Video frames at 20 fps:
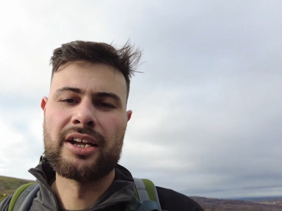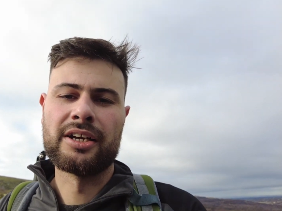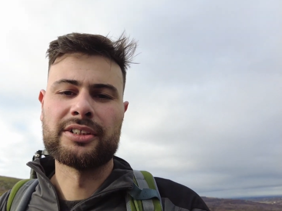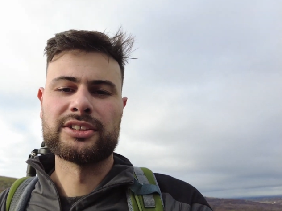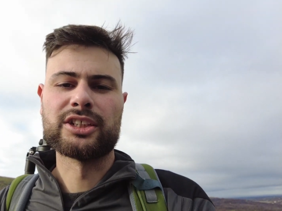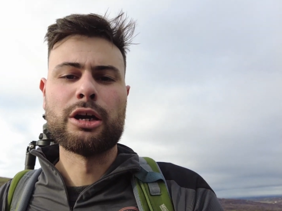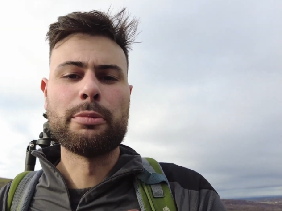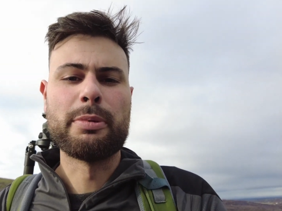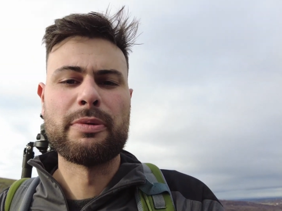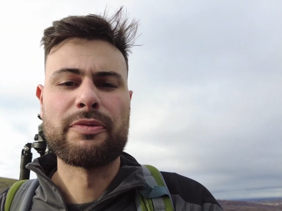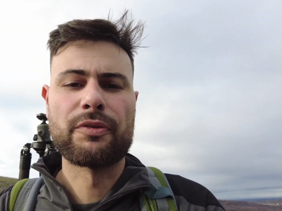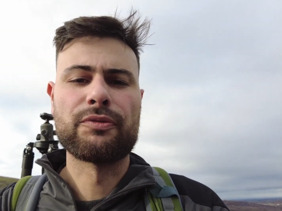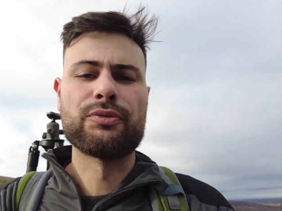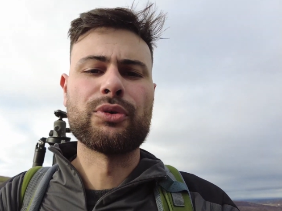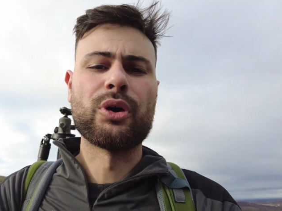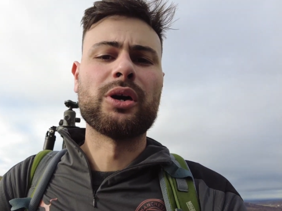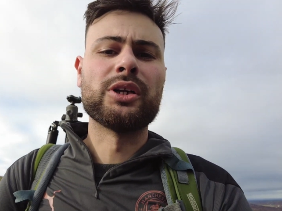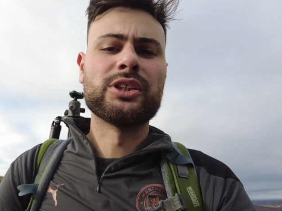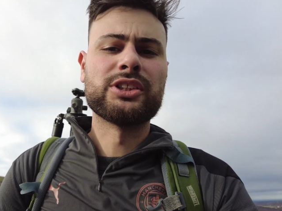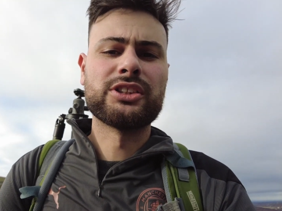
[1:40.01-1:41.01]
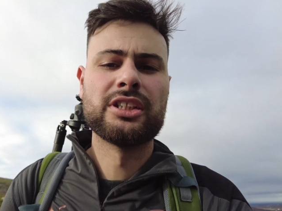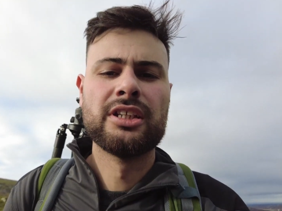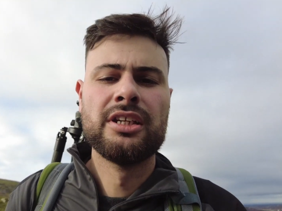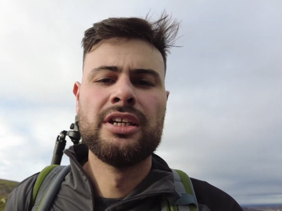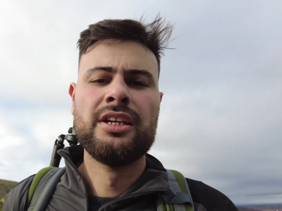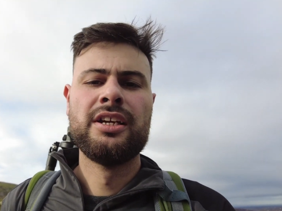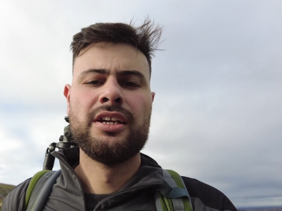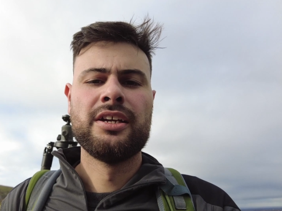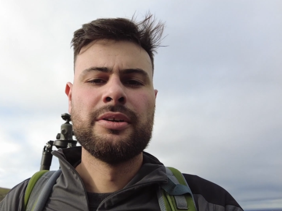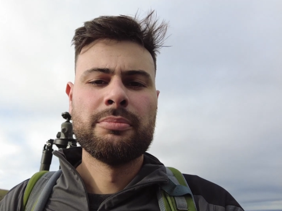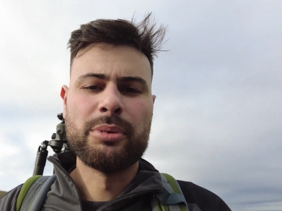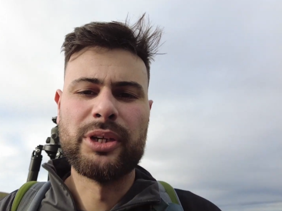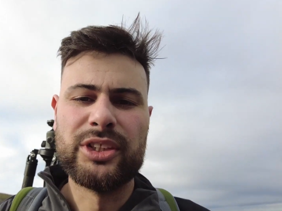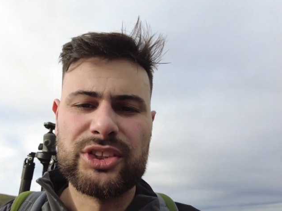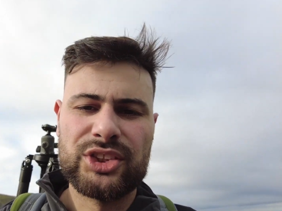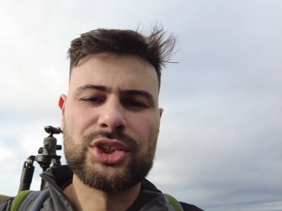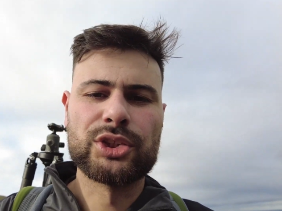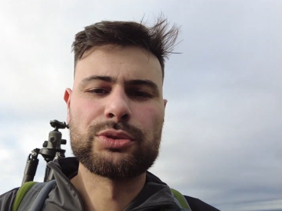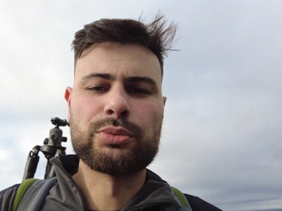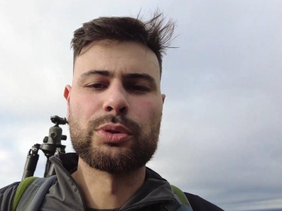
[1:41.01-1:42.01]
I was hoping for frost, but it
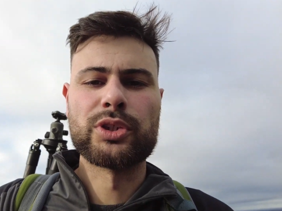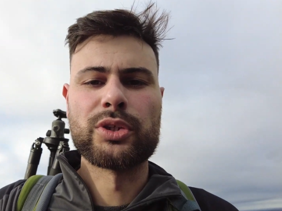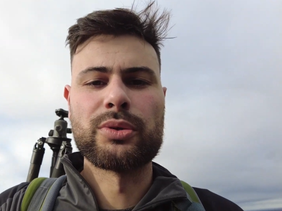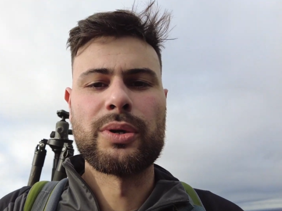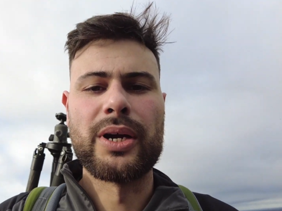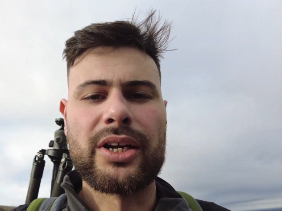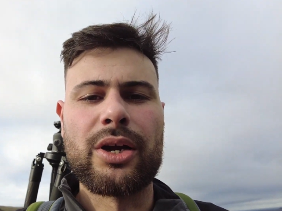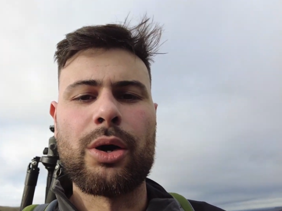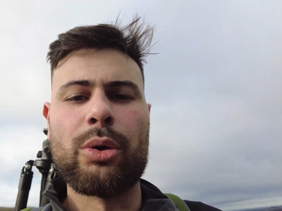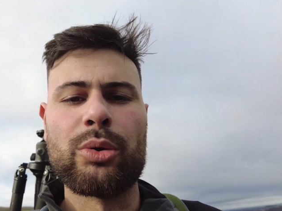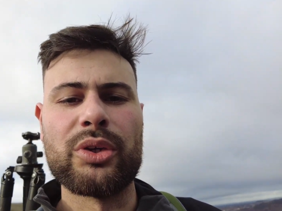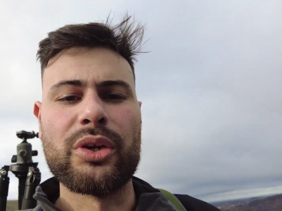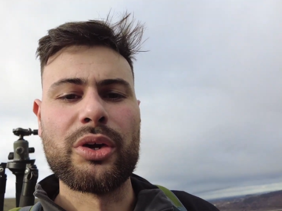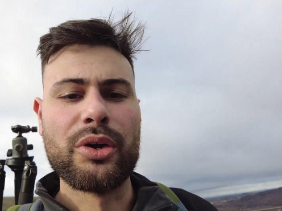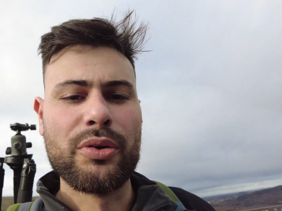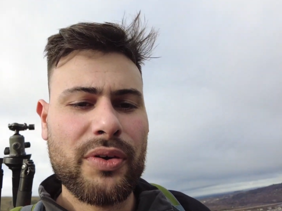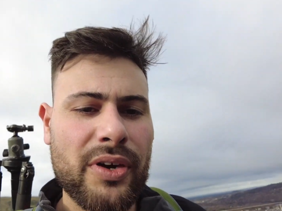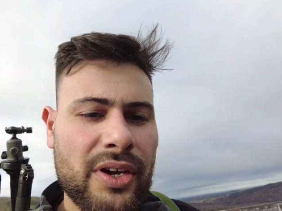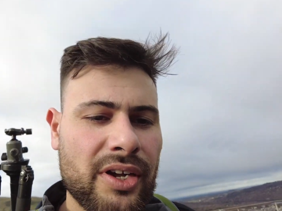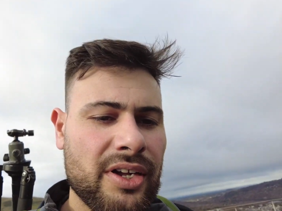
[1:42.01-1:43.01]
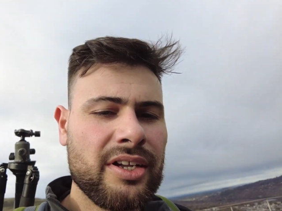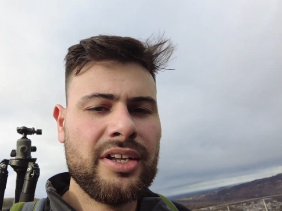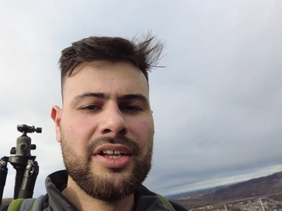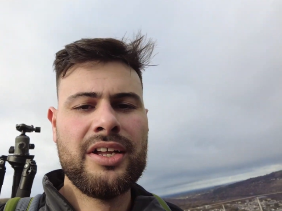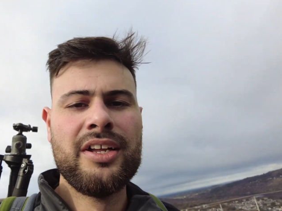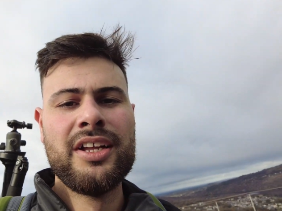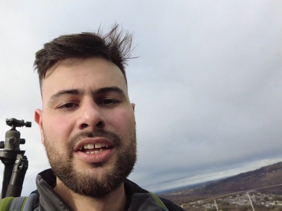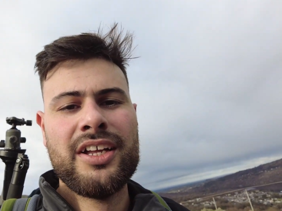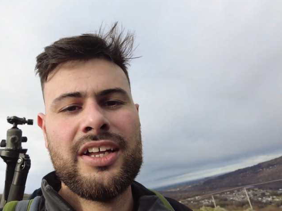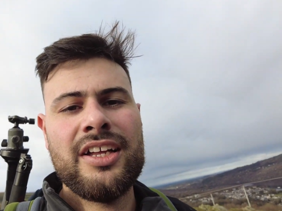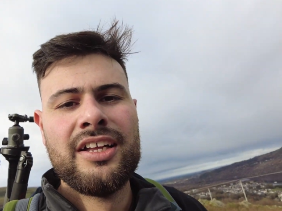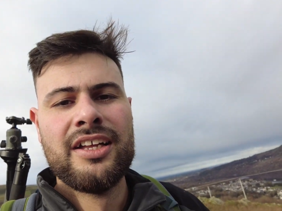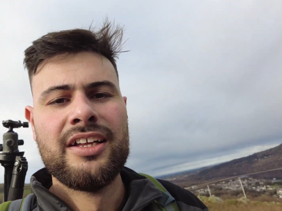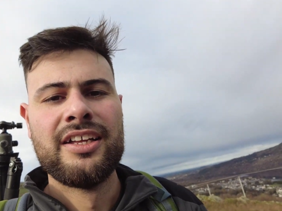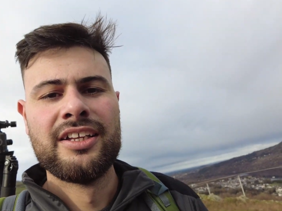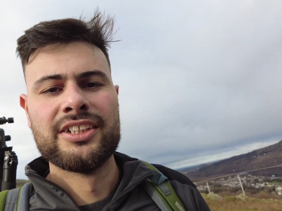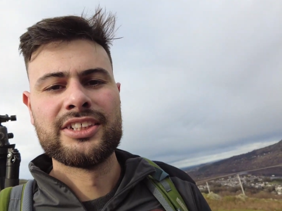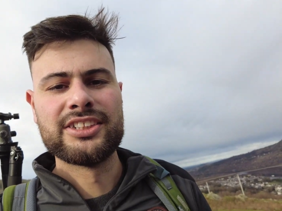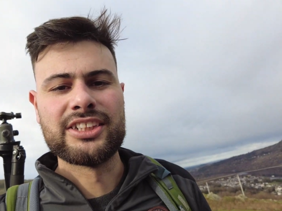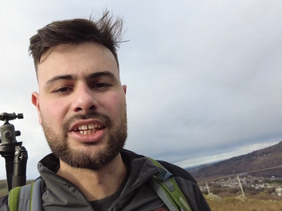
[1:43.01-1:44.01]
just wasn't quite cold enough.
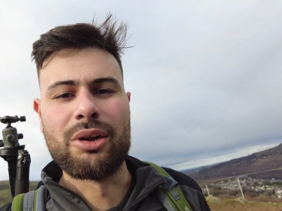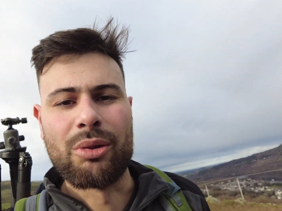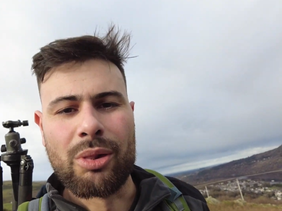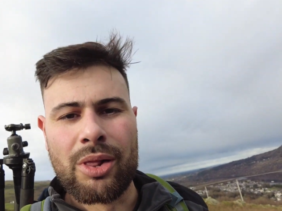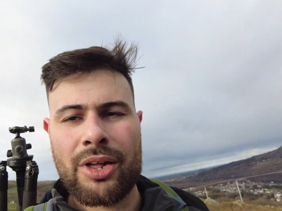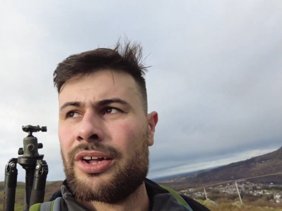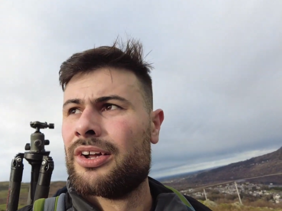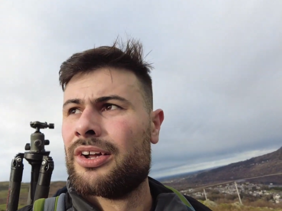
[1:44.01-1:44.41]
Still,